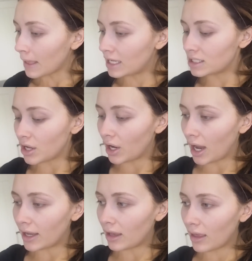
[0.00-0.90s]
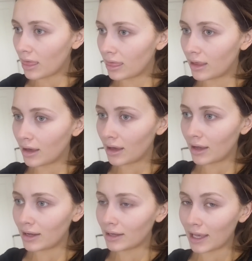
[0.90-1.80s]
And so like
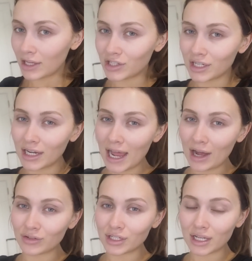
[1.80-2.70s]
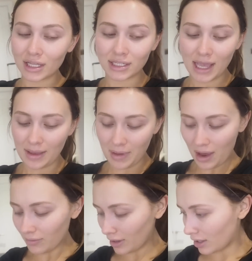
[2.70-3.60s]
the kitchen and lounge is like the same
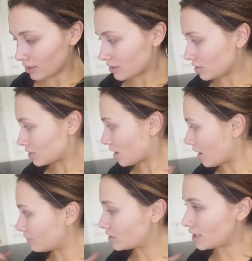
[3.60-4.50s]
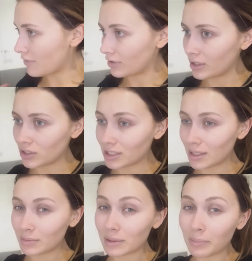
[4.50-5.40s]
area. So it just kind of just everything just
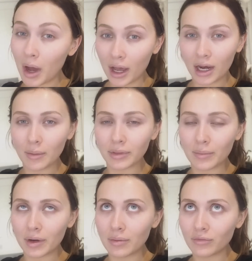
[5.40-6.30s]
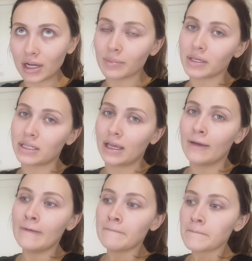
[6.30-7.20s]
seems to pile up. And then when I'm really
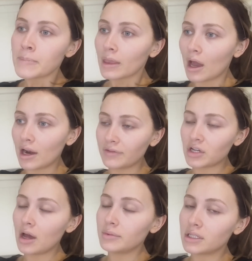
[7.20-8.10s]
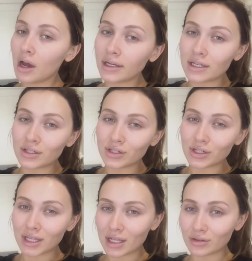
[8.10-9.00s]
busy, I don't have time to tidy it, so it
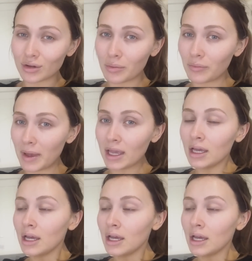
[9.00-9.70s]
just gets on top of me.